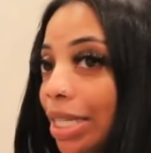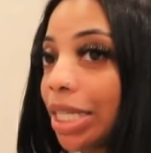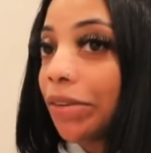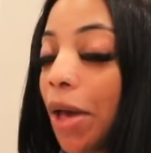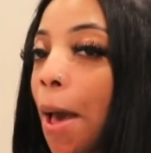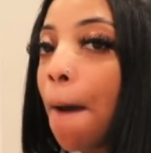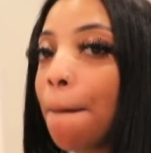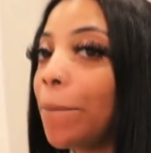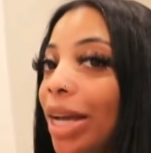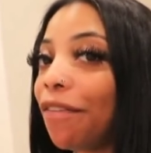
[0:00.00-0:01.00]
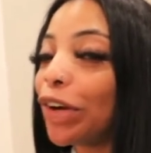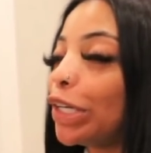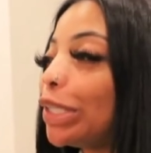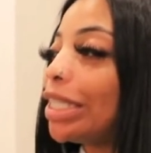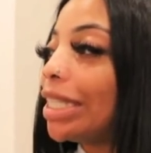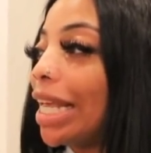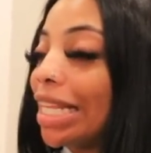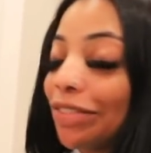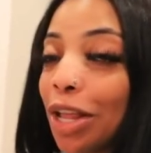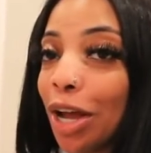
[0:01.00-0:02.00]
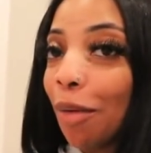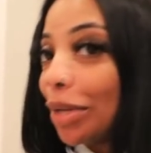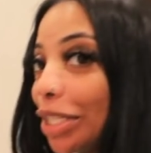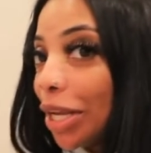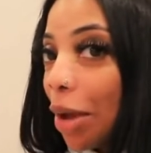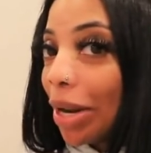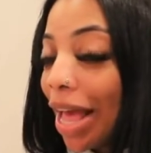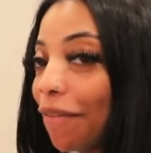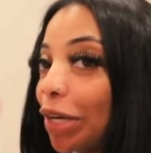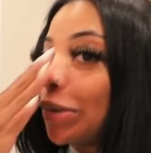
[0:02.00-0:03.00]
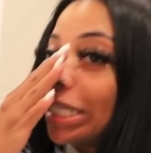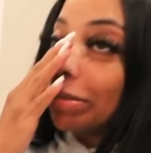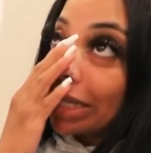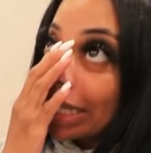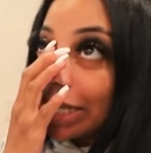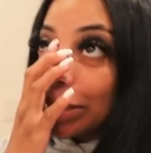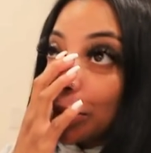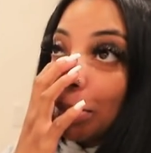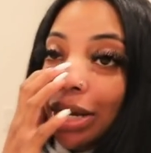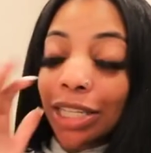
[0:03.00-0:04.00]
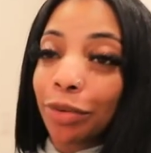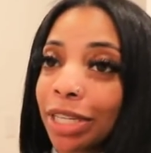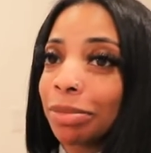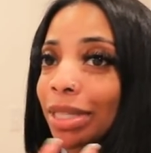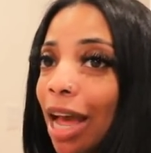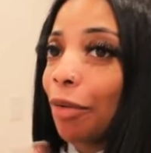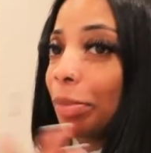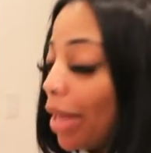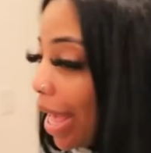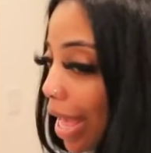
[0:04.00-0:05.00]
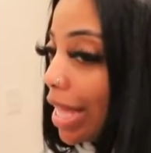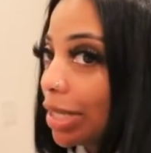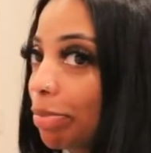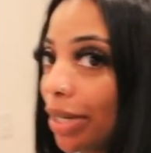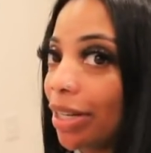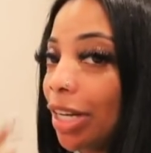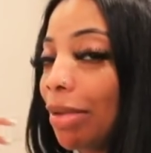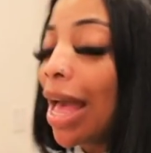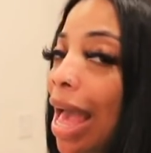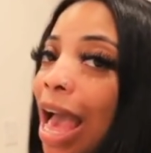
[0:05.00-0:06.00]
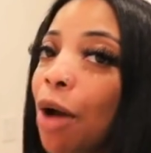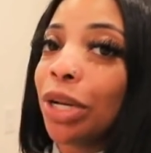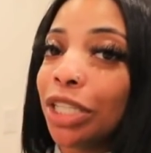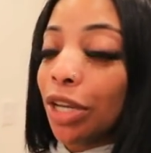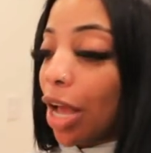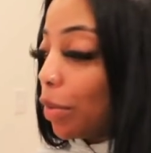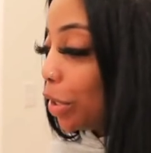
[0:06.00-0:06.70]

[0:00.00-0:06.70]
good stuff. But first in this vlog, I want to show y'all what I got for Christmas too, because Christmas already passed, but I want to show y'all